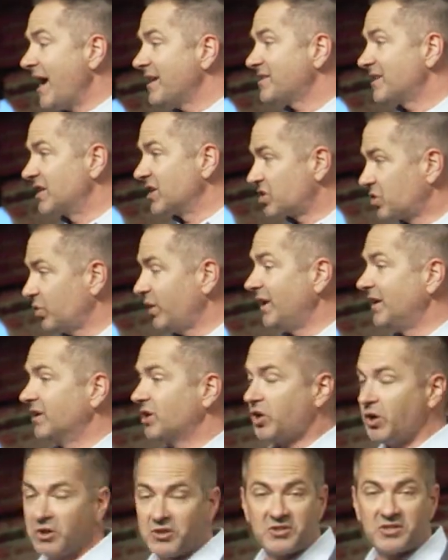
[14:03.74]
as it is written,
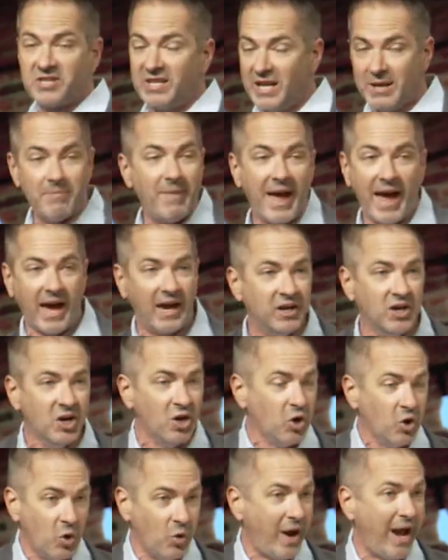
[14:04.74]
curses any man
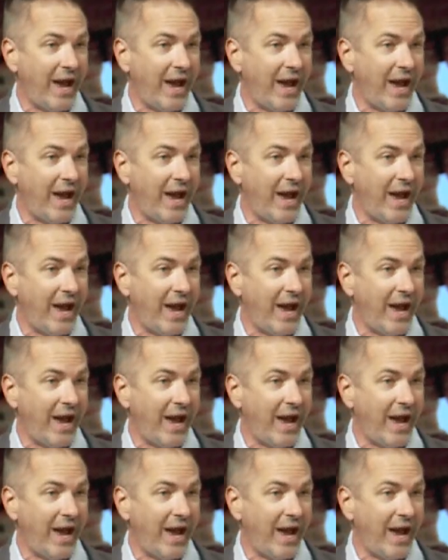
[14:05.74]
who